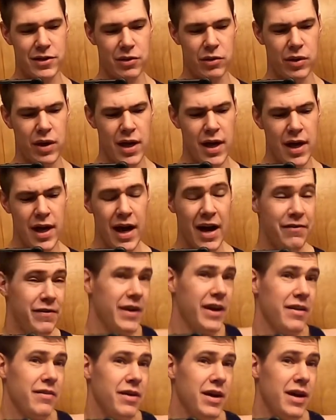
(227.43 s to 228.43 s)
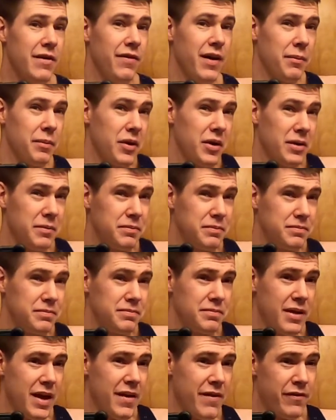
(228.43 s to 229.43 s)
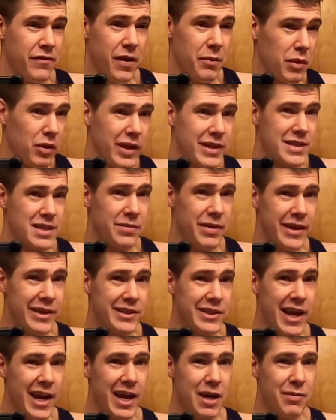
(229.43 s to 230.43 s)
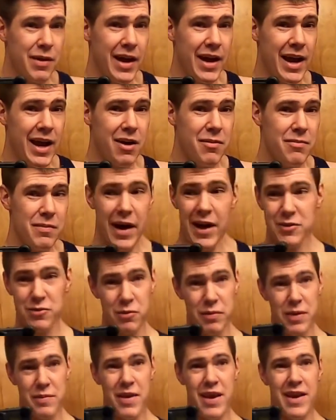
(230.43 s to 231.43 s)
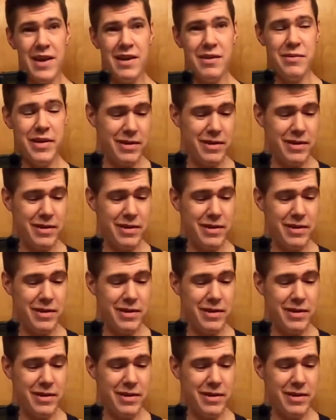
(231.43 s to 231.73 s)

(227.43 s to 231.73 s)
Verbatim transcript: So I figured if I'm gonna if I'm gonna let somebody jack up my hair, might as well be me.